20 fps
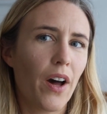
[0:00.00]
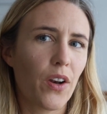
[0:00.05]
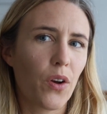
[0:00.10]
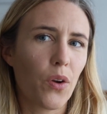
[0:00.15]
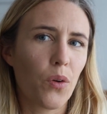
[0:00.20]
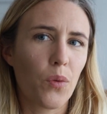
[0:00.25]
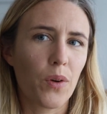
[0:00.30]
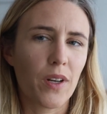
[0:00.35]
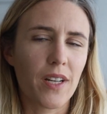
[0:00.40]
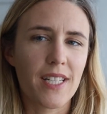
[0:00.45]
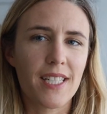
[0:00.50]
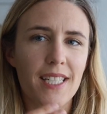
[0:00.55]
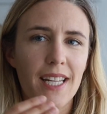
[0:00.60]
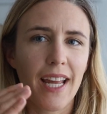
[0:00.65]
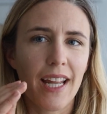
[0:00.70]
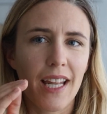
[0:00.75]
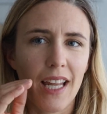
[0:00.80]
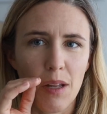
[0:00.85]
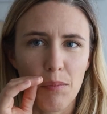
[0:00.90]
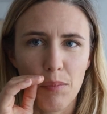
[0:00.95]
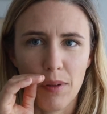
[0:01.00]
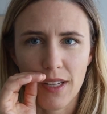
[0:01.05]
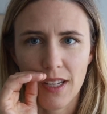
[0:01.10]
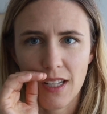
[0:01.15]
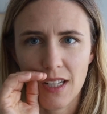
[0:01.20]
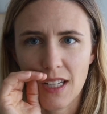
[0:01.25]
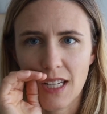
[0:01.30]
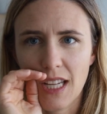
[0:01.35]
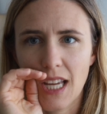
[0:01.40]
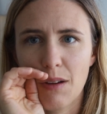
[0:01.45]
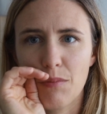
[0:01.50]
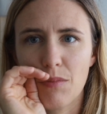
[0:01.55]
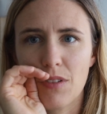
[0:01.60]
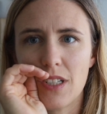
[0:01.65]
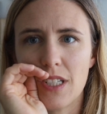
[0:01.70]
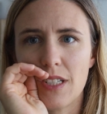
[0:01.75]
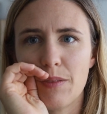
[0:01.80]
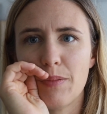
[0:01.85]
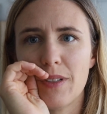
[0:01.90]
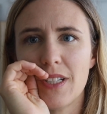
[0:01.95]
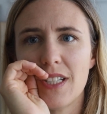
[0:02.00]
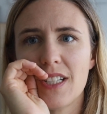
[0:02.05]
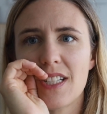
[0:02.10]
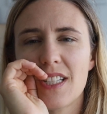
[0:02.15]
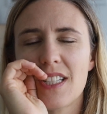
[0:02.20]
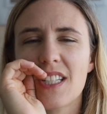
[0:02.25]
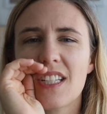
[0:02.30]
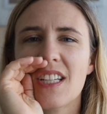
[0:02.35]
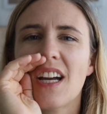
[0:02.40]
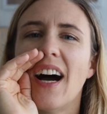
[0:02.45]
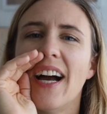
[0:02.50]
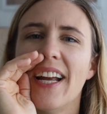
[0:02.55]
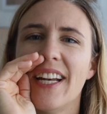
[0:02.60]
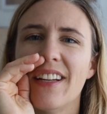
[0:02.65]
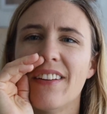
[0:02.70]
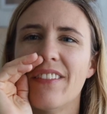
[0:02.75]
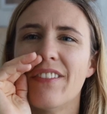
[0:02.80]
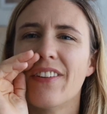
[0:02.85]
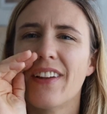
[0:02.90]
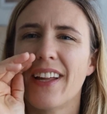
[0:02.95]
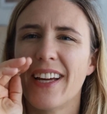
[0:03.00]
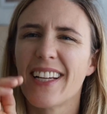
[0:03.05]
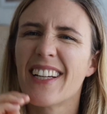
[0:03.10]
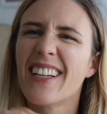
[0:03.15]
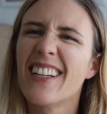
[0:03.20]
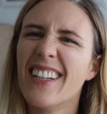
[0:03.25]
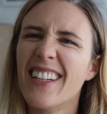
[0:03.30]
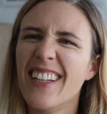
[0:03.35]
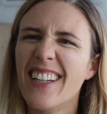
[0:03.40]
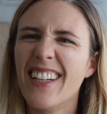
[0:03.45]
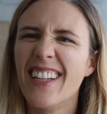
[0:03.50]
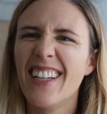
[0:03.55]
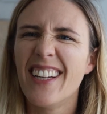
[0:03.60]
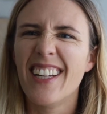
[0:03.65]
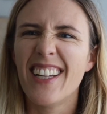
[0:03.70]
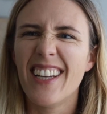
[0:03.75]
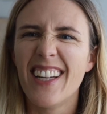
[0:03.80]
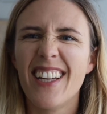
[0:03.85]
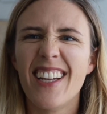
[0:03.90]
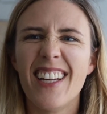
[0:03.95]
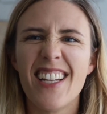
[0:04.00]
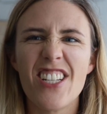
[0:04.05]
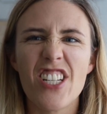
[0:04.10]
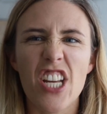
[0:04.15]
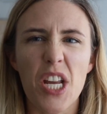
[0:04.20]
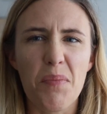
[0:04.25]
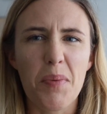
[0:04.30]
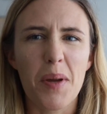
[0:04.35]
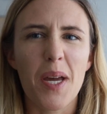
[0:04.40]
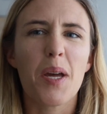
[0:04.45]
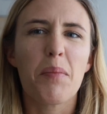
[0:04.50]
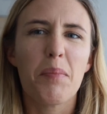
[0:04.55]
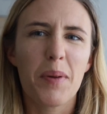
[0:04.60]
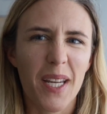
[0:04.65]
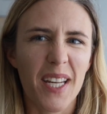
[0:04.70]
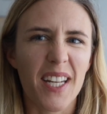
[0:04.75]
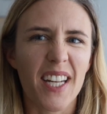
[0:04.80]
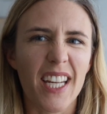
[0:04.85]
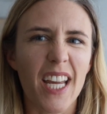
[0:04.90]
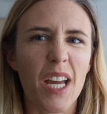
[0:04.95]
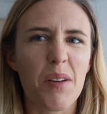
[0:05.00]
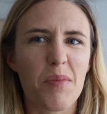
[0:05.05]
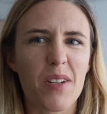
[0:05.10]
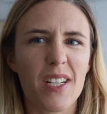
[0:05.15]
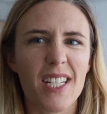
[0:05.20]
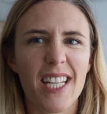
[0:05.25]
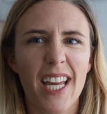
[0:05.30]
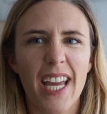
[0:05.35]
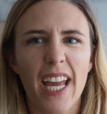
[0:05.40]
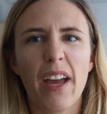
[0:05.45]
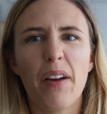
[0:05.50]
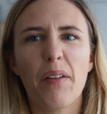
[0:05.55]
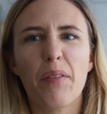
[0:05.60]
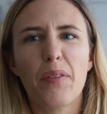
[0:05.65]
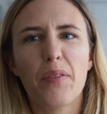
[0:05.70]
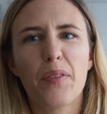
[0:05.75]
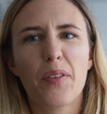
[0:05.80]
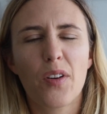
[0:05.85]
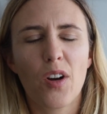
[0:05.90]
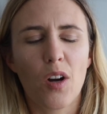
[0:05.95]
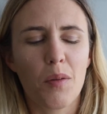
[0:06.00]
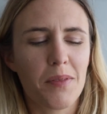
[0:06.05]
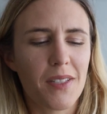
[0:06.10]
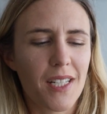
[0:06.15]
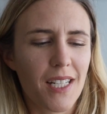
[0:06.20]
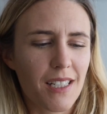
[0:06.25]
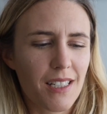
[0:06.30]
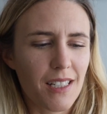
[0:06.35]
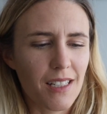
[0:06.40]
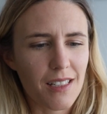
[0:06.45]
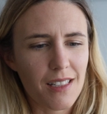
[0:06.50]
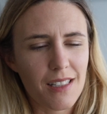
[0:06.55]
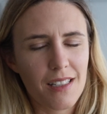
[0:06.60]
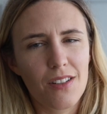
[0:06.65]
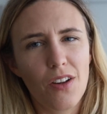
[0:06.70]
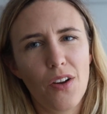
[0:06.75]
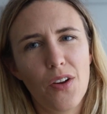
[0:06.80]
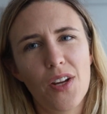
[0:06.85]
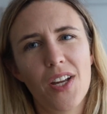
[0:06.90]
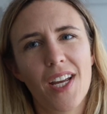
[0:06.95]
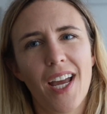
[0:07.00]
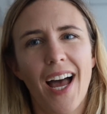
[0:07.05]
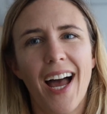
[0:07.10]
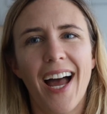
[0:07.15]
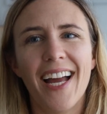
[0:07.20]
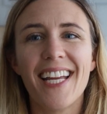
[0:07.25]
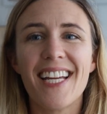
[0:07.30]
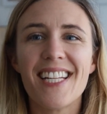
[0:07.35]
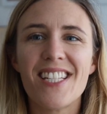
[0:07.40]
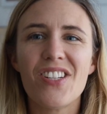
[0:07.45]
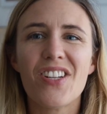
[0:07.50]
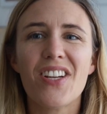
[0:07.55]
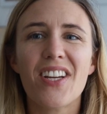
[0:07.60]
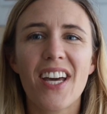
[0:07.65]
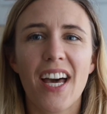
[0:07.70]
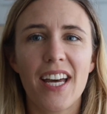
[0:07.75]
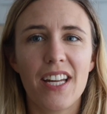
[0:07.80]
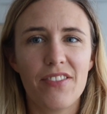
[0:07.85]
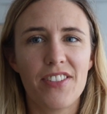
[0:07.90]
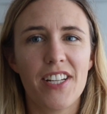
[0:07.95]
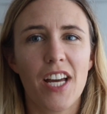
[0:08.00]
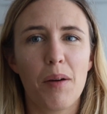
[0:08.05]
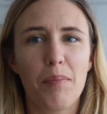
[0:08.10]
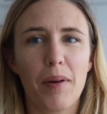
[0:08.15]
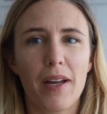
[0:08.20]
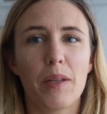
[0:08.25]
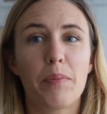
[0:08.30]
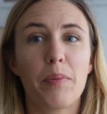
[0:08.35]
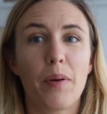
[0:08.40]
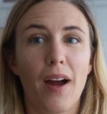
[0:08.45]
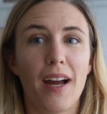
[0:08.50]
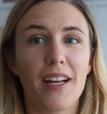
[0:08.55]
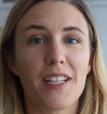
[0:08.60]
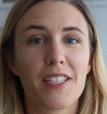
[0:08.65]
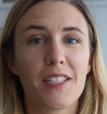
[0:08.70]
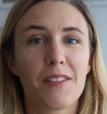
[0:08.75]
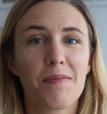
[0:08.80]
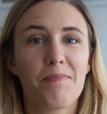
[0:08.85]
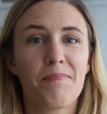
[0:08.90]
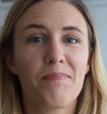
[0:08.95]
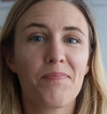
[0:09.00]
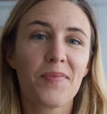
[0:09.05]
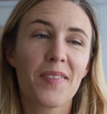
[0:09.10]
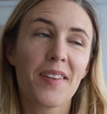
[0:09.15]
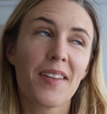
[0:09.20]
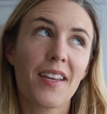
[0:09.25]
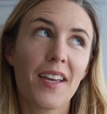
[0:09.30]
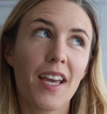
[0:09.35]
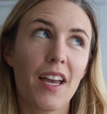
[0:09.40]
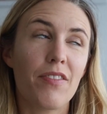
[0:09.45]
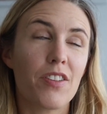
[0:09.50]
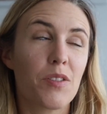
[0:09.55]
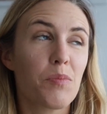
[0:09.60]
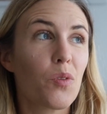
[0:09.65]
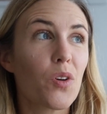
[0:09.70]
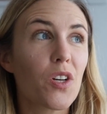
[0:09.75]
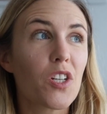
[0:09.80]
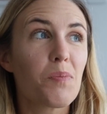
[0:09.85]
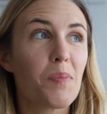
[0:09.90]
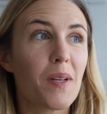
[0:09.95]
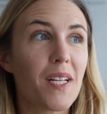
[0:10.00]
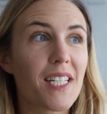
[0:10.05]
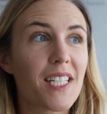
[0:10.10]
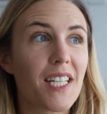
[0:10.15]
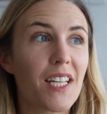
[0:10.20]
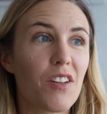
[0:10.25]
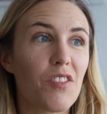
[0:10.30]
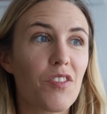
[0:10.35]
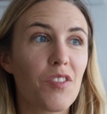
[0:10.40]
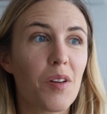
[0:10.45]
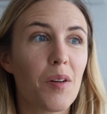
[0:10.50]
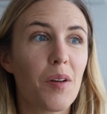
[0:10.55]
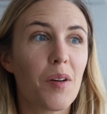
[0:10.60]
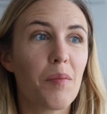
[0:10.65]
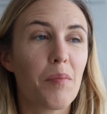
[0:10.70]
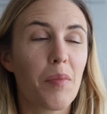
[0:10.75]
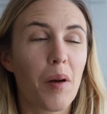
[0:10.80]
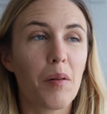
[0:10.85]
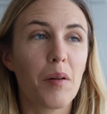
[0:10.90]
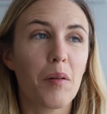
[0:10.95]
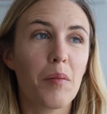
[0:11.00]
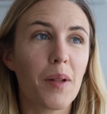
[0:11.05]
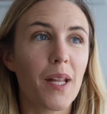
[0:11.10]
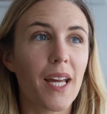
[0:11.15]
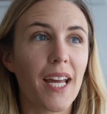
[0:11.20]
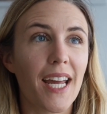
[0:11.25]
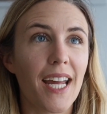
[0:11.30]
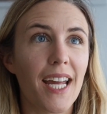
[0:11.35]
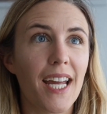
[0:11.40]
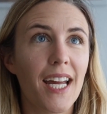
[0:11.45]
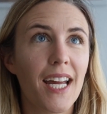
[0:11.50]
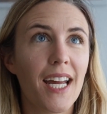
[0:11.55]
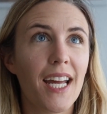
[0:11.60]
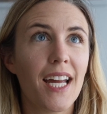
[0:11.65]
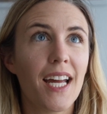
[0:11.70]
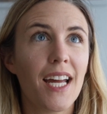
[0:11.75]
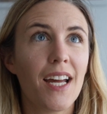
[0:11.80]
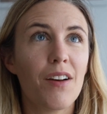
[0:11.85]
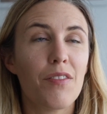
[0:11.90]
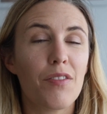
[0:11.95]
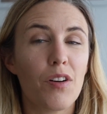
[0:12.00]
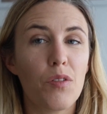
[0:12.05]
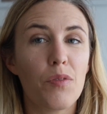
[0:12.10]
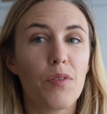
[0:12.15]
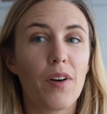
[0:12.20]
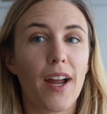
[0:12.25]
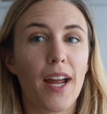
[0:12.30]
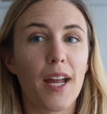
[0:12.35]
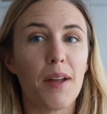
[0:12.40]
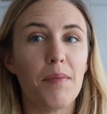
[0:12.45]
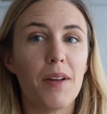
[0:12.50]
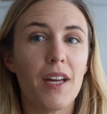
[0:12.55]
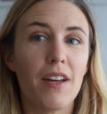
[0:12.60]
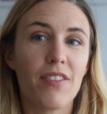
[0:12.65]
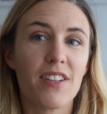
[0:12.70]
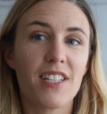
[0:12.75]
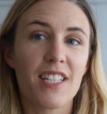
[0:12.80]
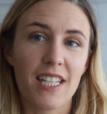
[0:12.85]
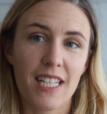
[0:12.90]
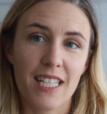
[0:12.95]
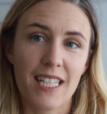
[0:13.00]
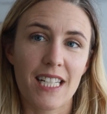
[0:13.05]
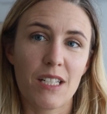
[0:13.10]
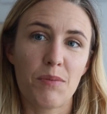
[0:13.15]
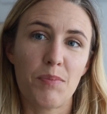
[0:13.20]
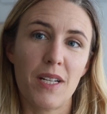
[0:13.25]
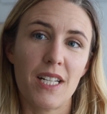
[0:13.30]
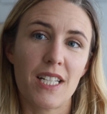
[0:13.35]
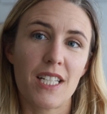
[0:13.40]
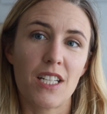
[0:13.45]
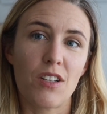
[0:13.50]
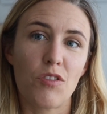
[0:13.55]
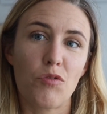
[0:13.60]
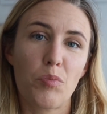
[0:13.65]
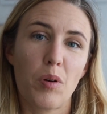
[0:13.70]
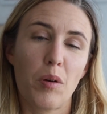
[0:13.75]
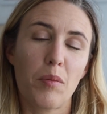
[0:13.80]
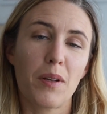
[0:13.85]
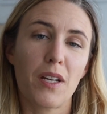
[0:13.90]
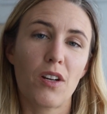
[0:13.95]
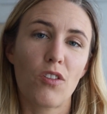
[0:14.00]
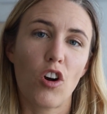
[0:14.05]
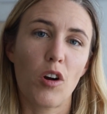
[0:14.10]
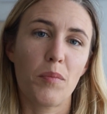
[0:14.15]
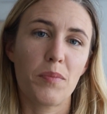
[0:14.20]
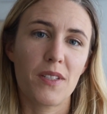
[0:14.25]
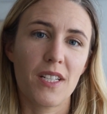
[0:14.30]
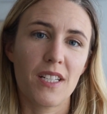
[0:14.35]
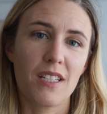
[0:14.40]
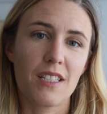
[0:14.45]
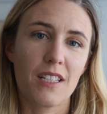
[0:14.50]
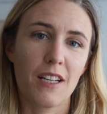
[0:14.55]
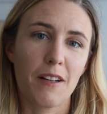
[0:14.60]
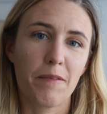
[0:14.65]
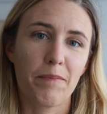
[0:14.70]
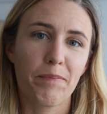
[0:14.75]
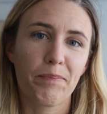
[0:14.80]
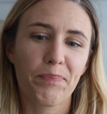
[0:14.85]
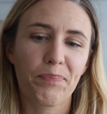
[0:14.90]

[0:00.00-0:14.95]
don't want to say like beginner cameras, but it's kind of like cheaper beginner cameras, they have crop sensors. So I guess you can kind of tell by the price. If it's more expensive, probably full frame. If it's less expensive, probably crop sensor.